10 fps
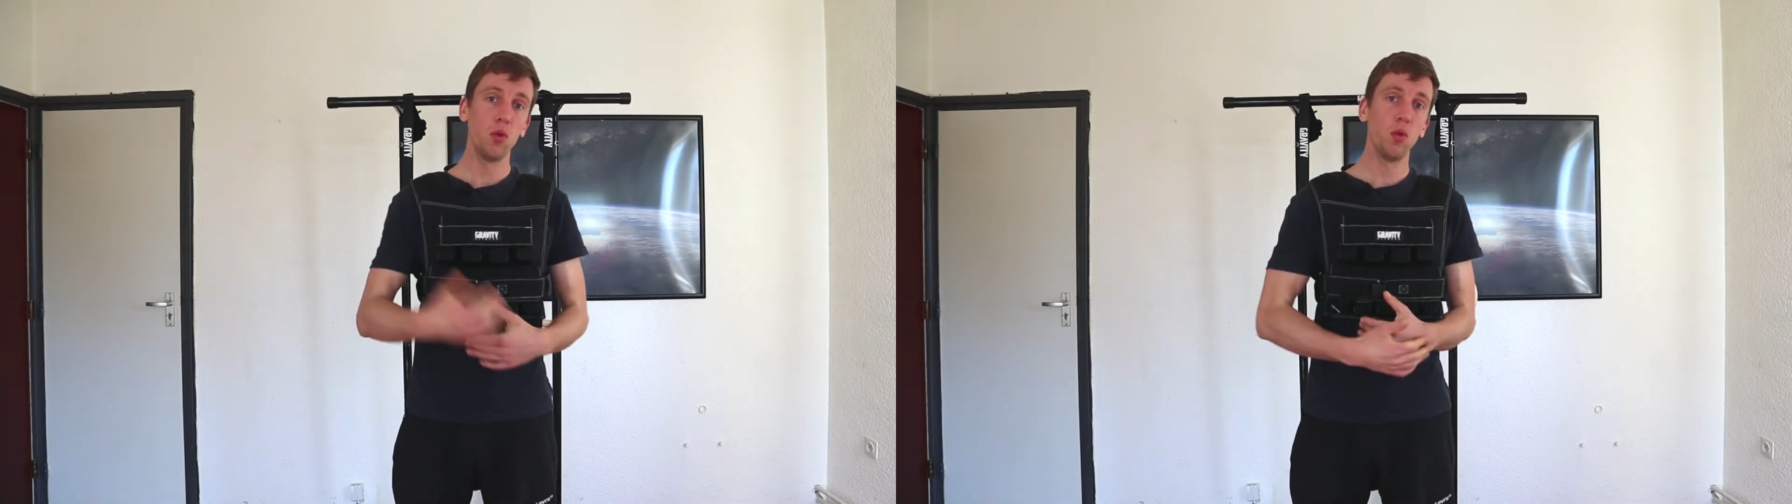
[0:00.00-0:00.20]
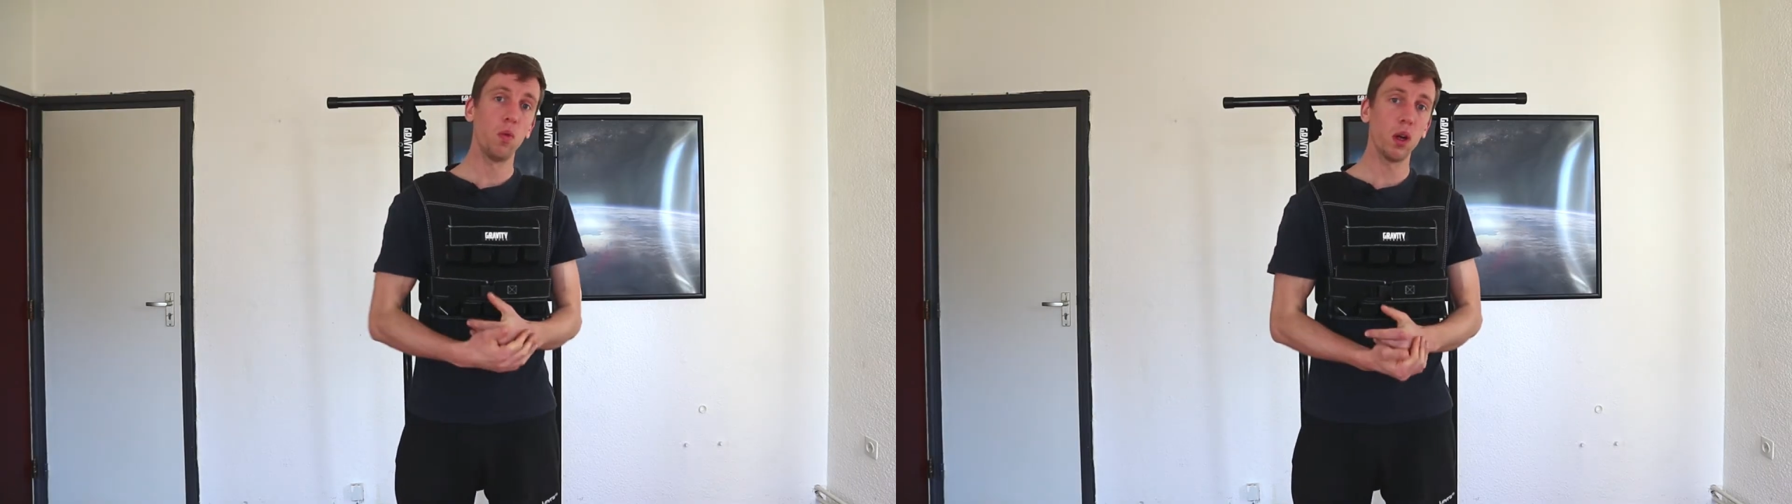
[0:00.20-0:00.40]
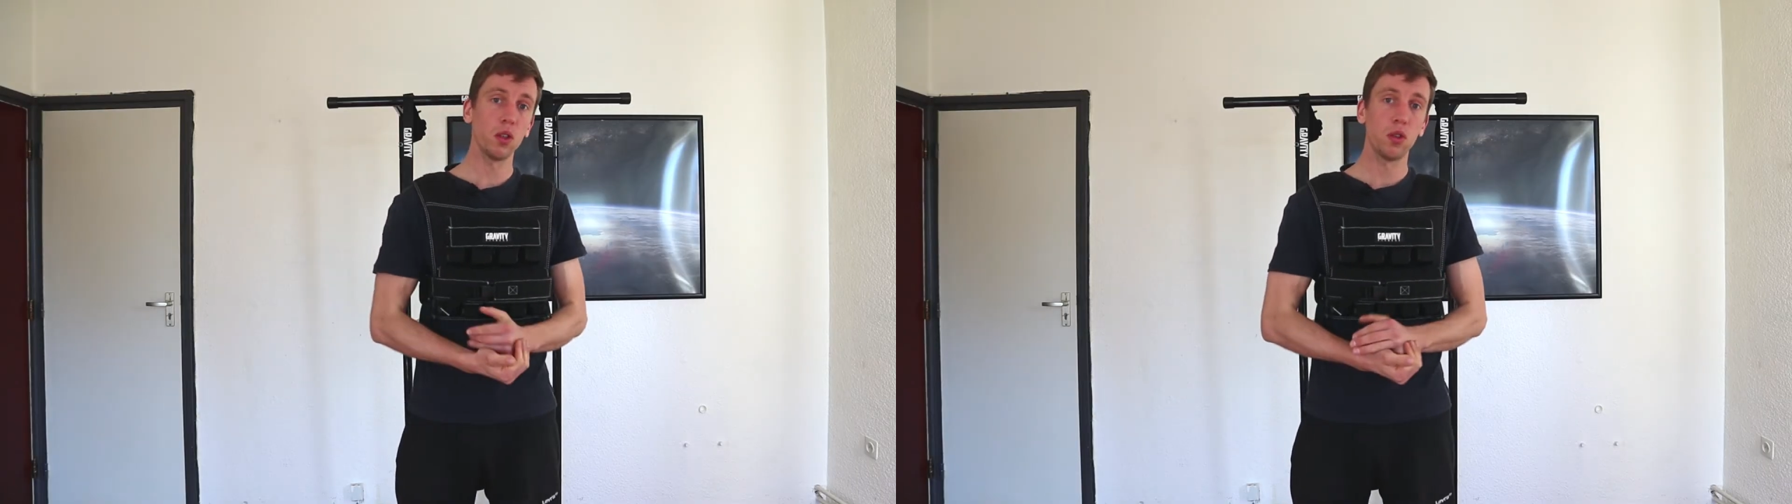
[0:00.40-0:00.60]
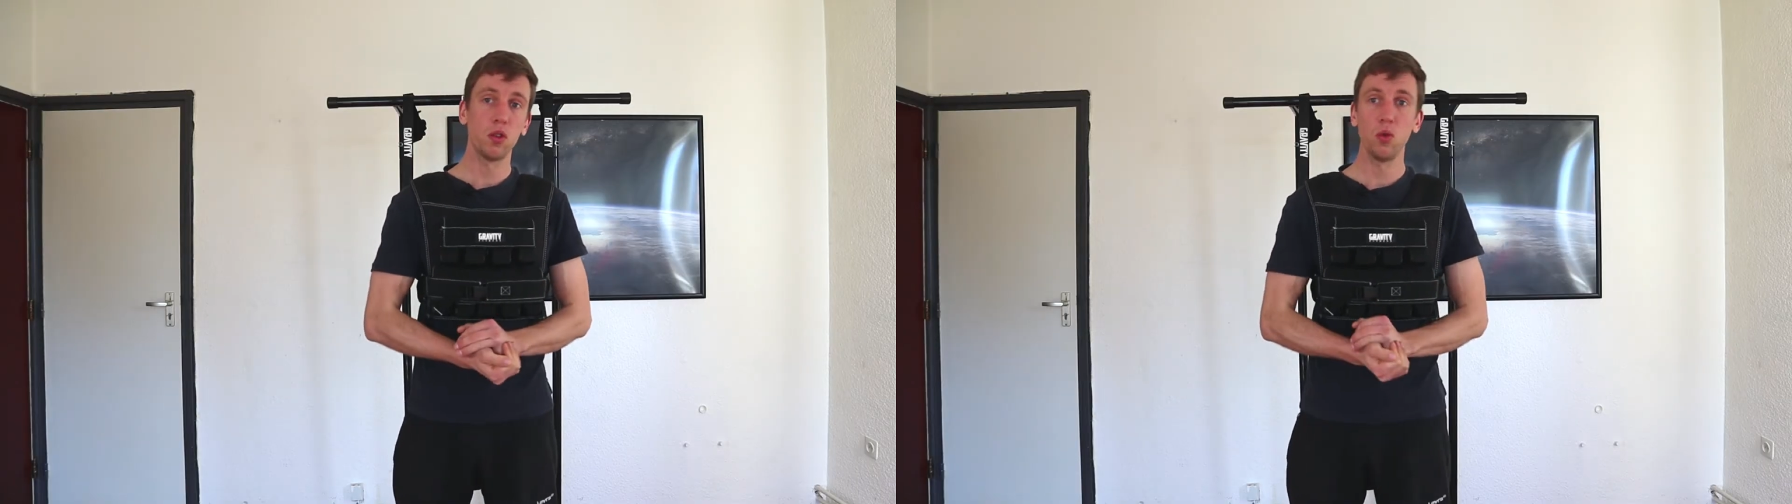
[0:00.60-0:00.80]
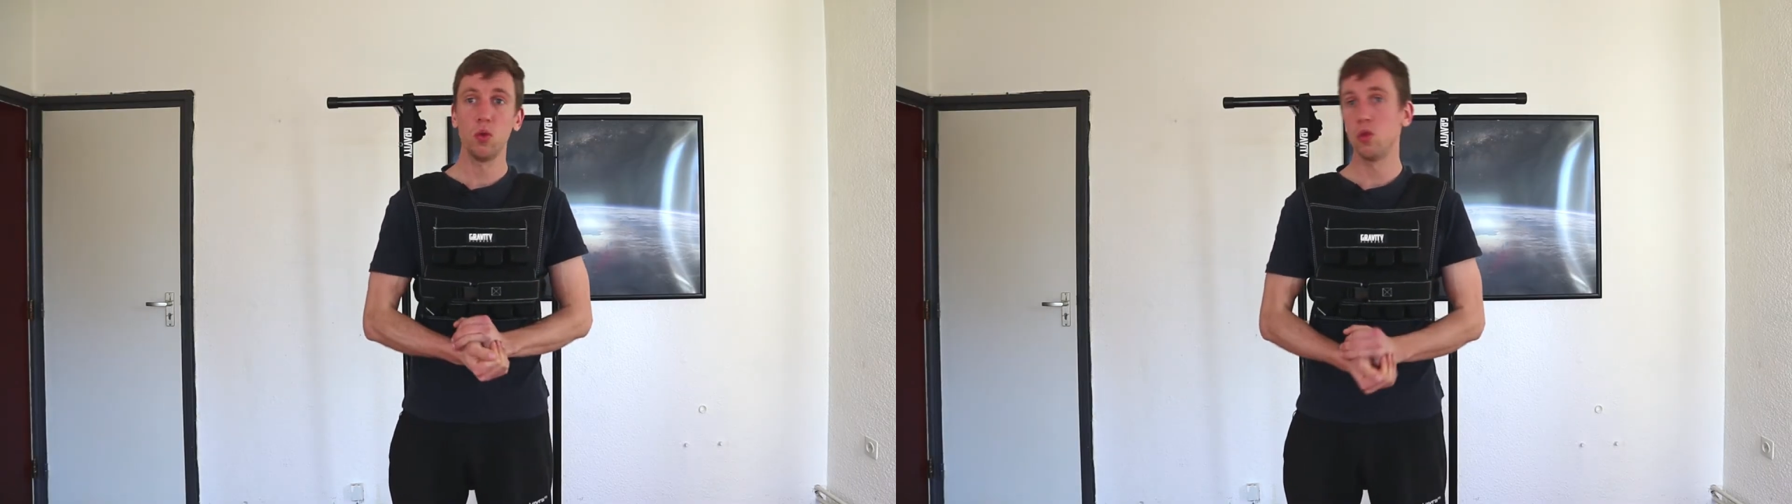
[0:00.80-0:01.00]
want
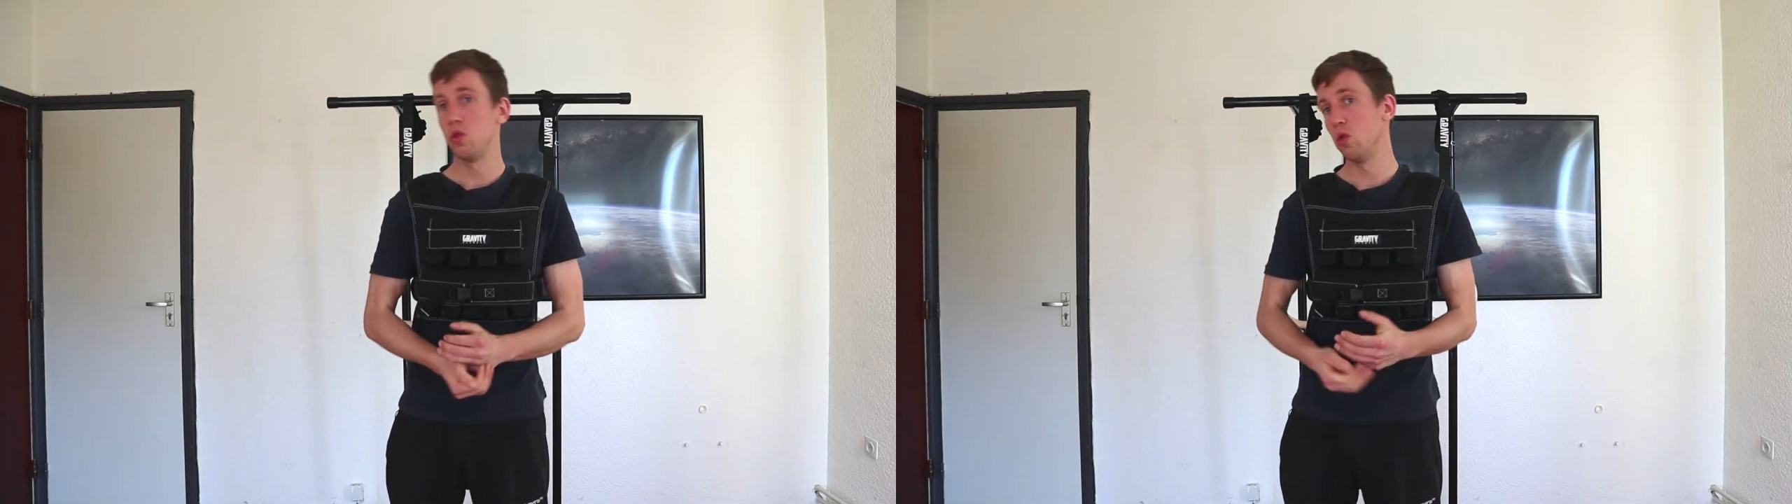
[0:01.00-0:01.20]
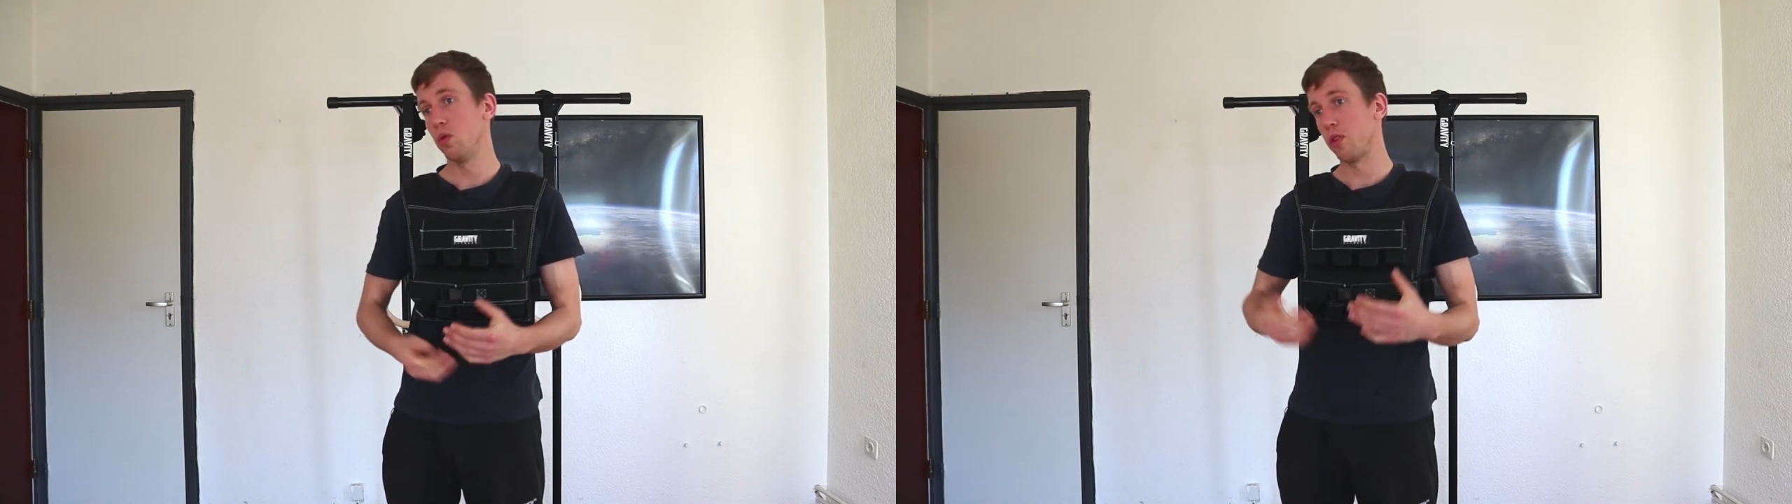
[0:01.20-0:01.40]
to do,